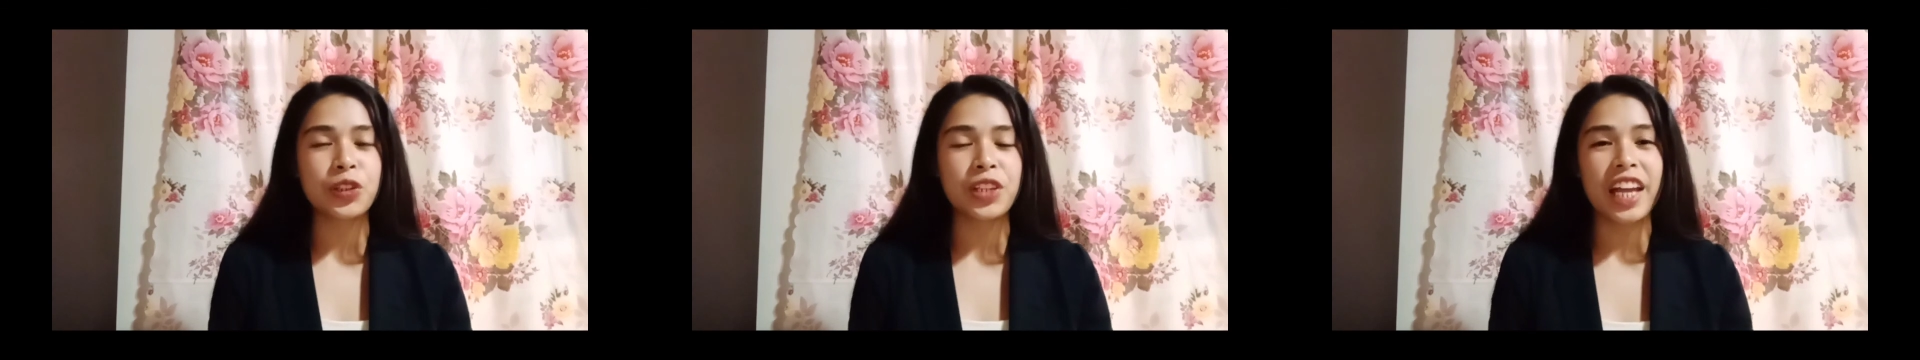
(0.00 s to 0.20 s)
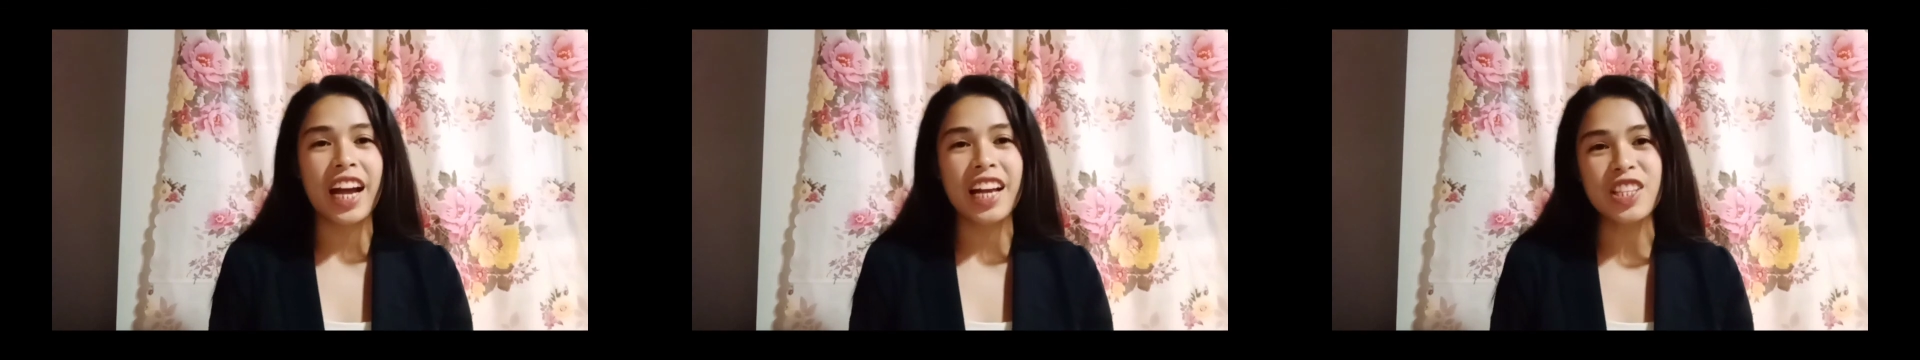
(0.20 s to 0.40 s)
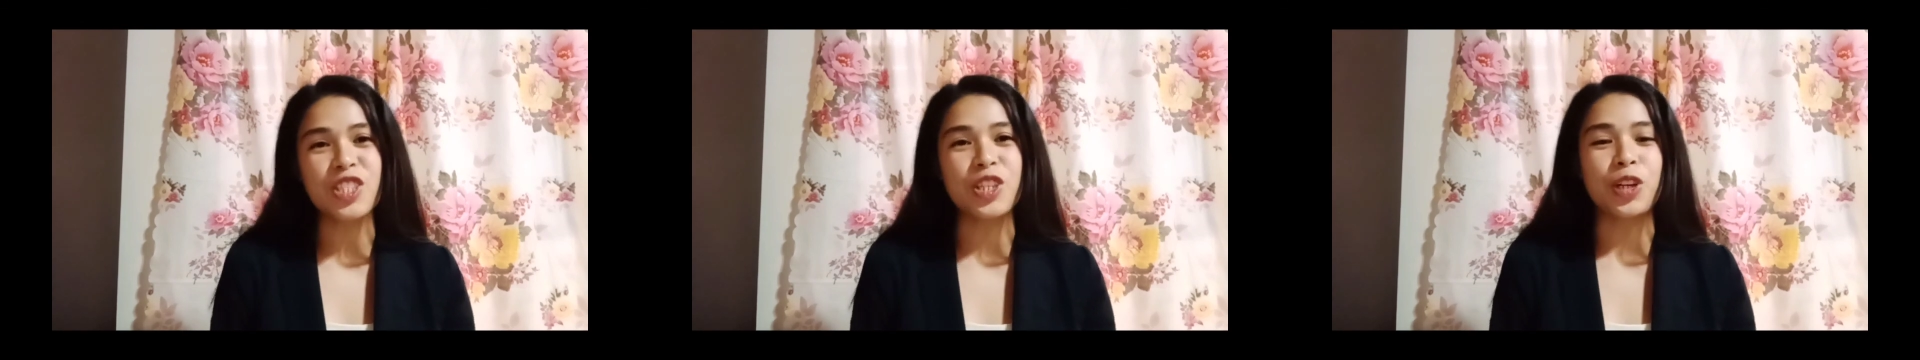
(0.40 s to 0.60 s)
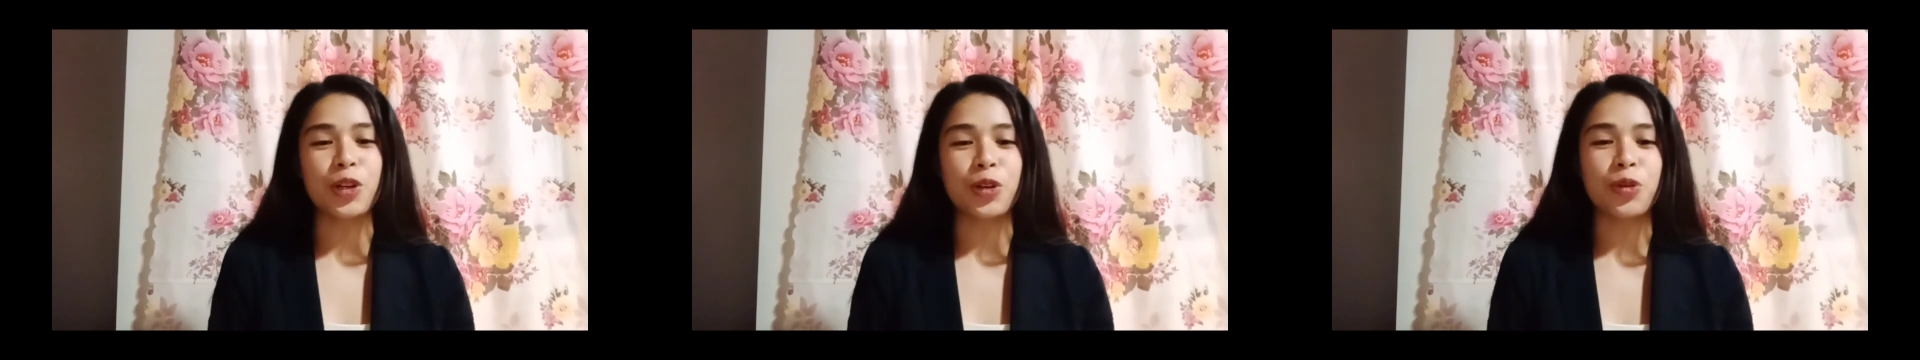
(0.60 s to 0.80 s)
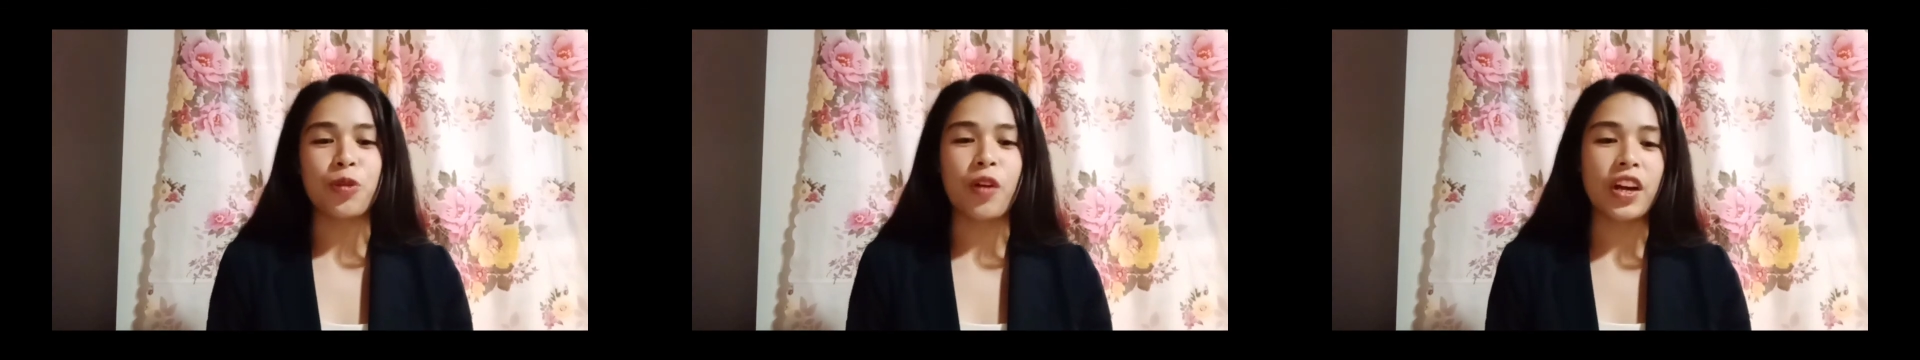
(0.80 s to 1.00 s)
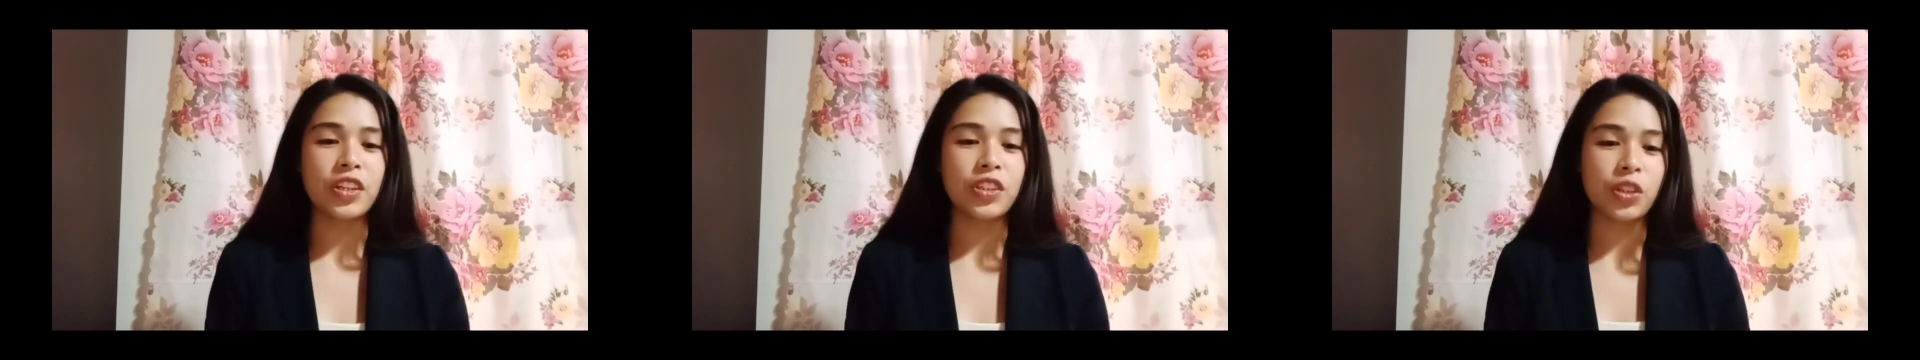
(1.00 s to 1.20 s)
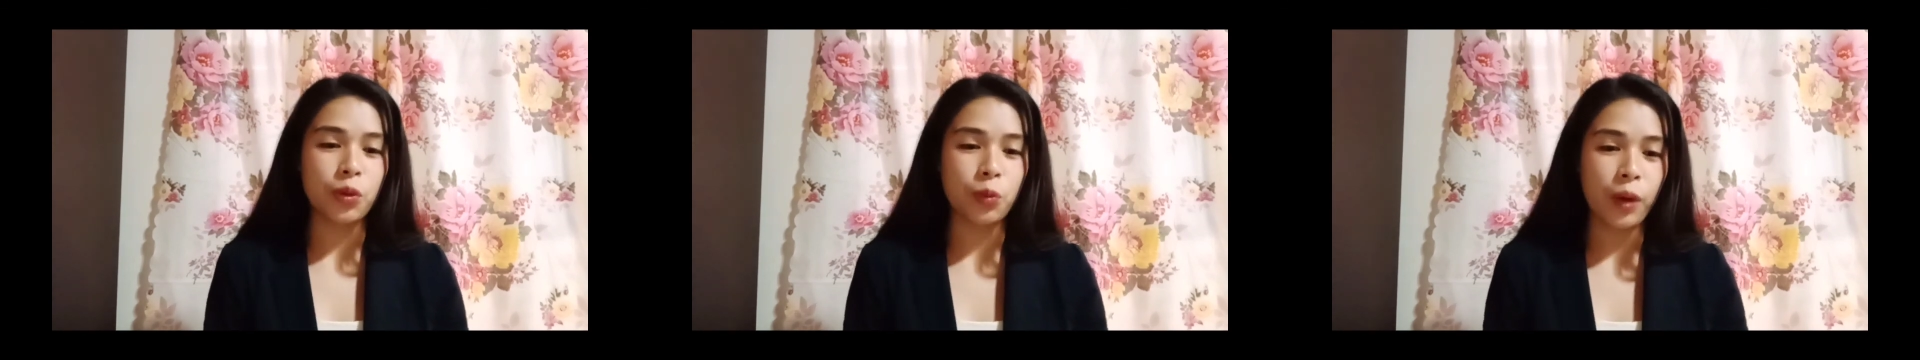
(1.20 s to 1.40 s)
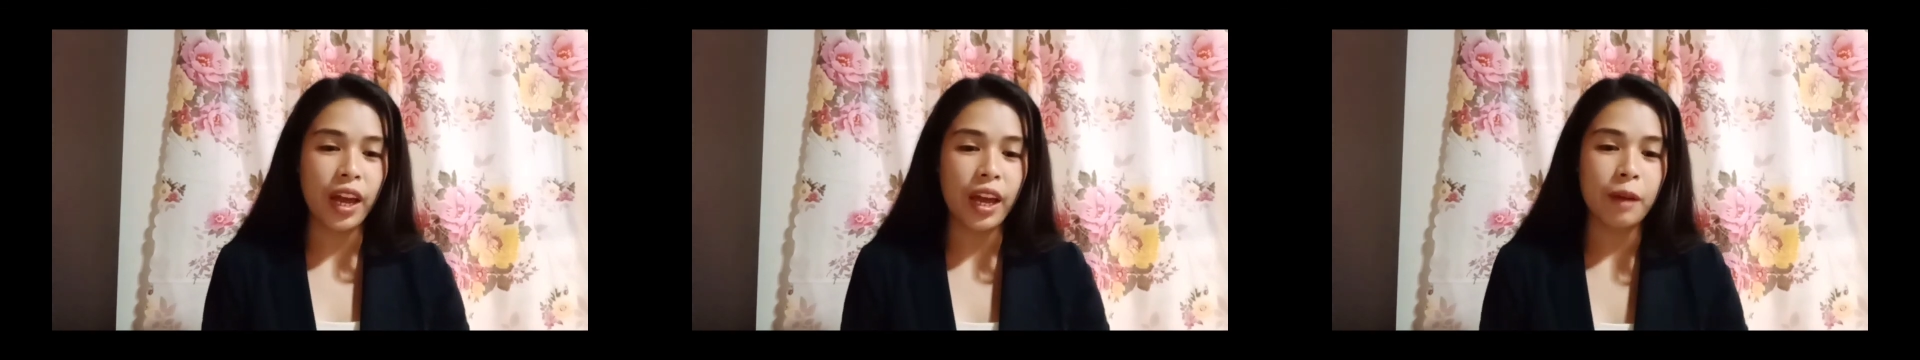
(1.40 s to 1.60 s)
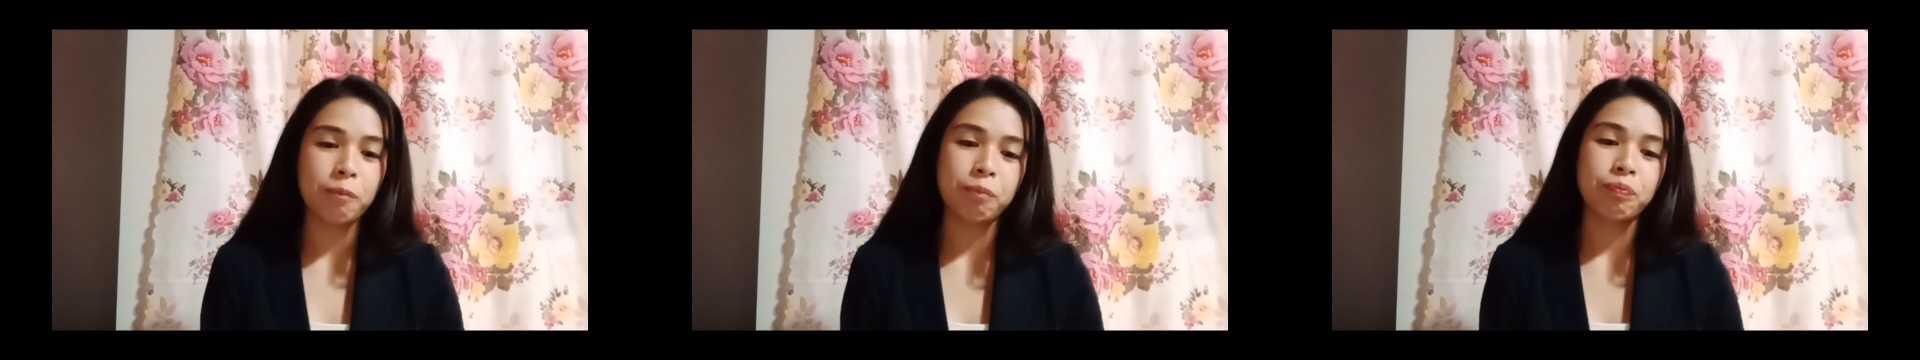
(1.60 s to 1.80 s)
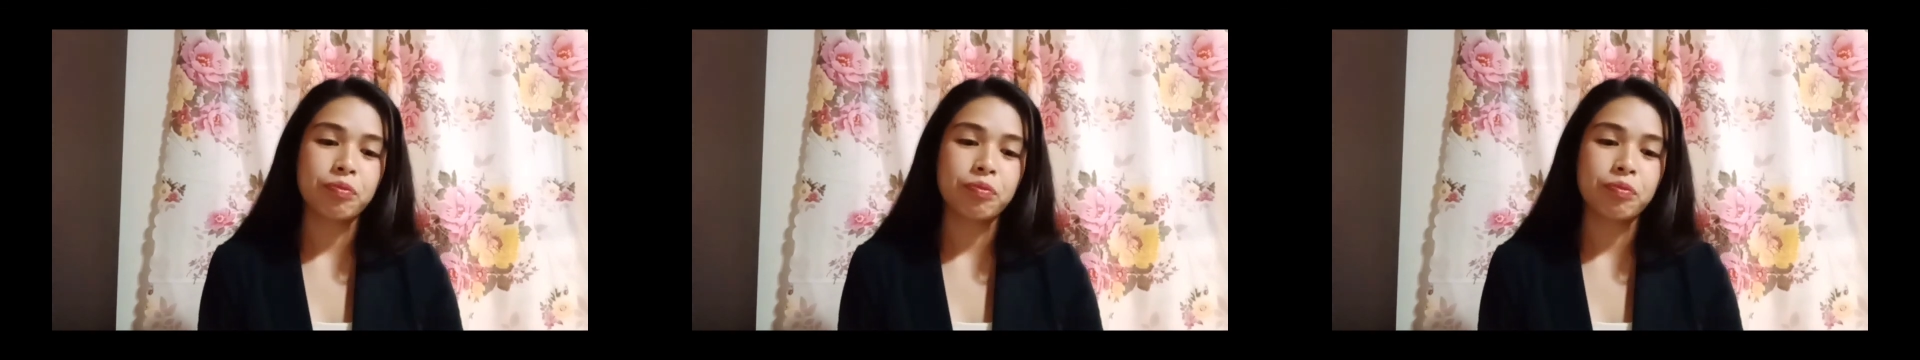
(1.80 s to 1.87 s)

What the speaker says: the answer right away.